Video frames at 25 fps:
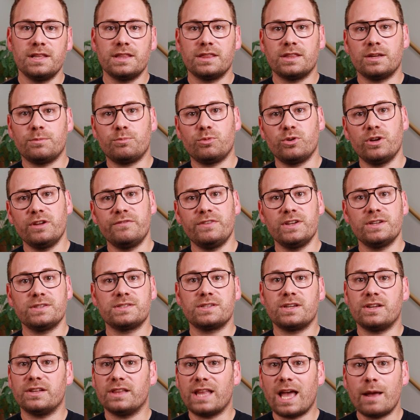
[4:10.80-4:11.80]
their previous
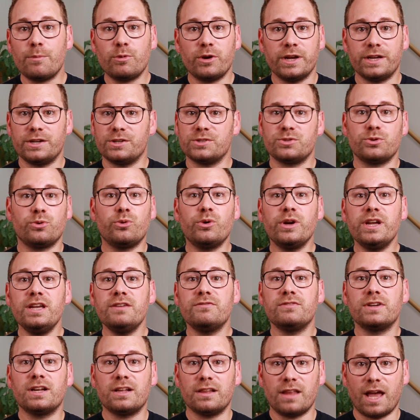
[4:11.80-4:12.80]
collaborators, or
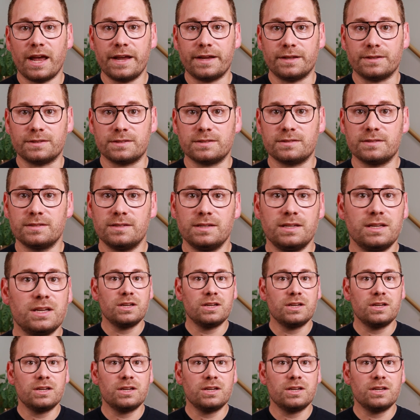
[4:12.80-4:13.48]
even clients.